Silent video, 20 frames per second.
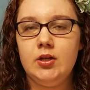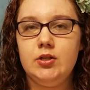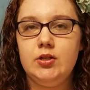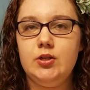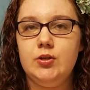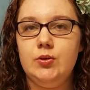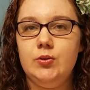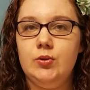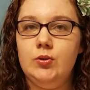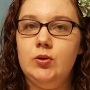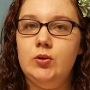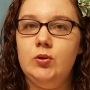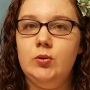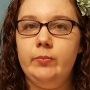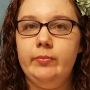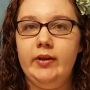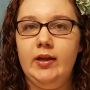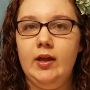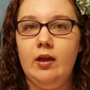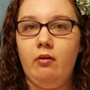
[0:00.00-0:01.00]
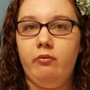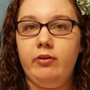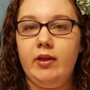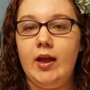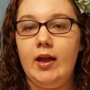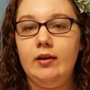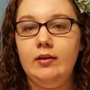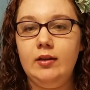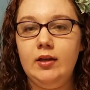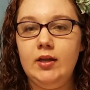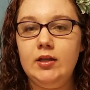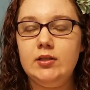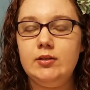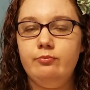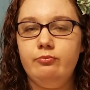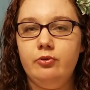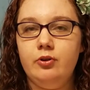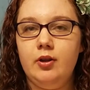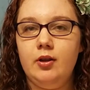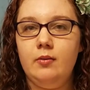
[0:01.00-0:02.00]
to be healthy. I need to
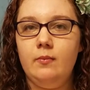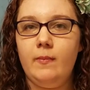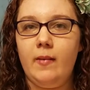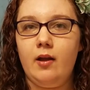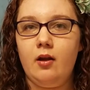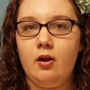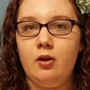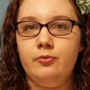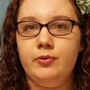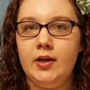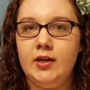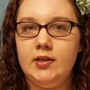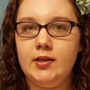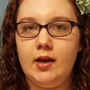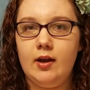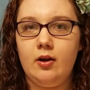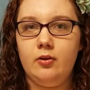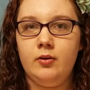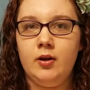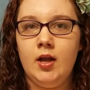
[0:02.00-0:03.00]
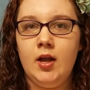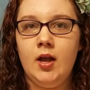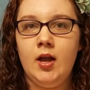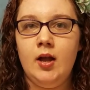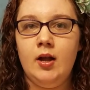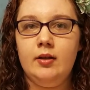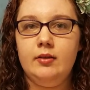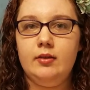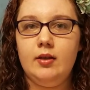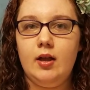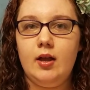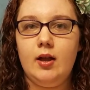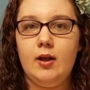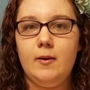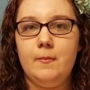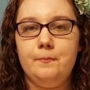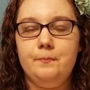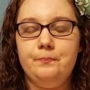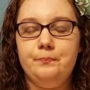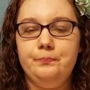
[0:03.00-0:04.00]
bring my heart rate down. The
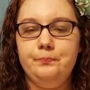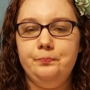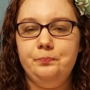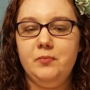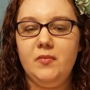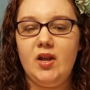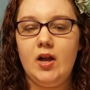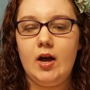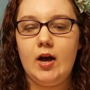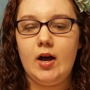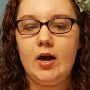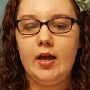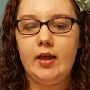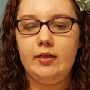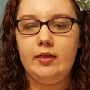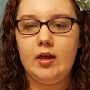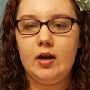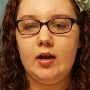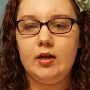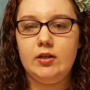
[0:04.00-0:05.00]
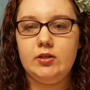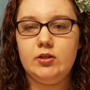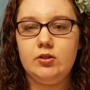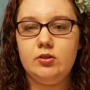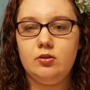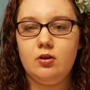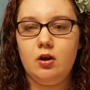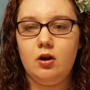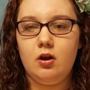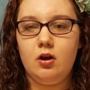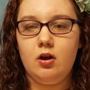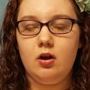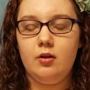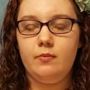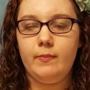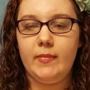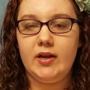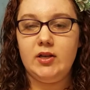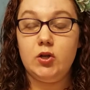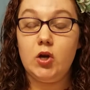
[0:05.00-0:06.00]
um, guy that I saw,
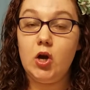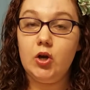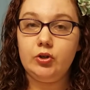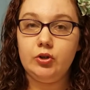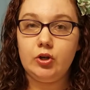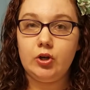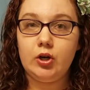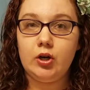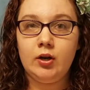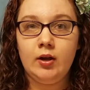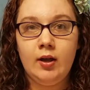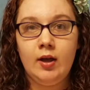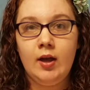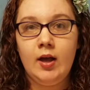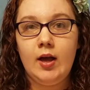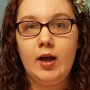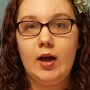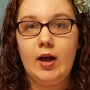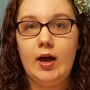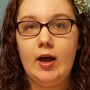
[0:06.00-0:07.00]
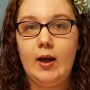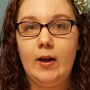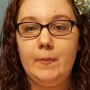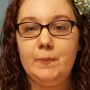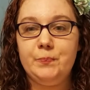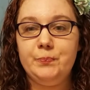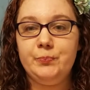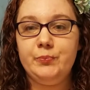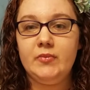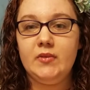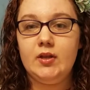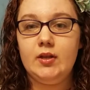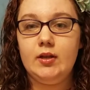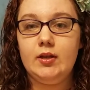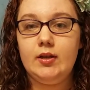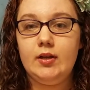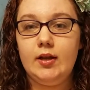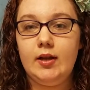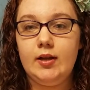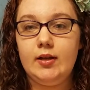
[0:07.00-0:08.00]
my doctor, um,
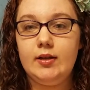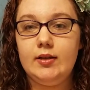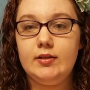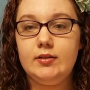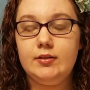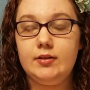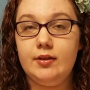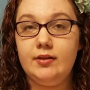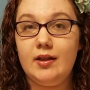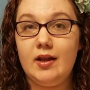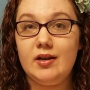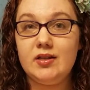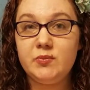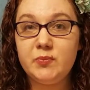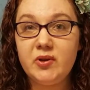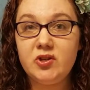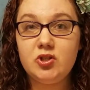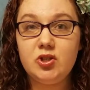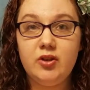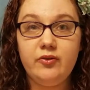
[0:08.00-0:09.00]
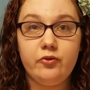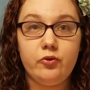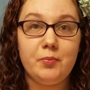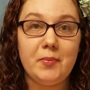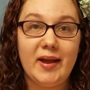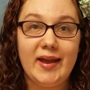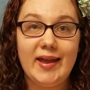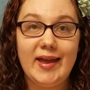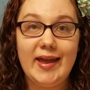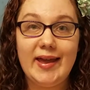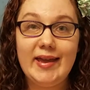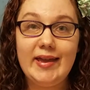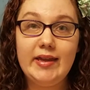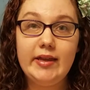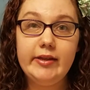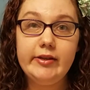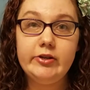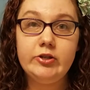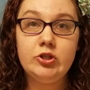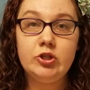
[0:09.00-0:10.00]
said that especially for my
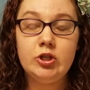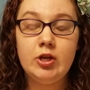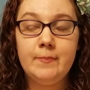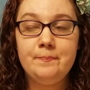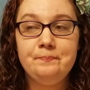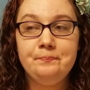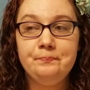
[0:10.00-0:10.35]
age,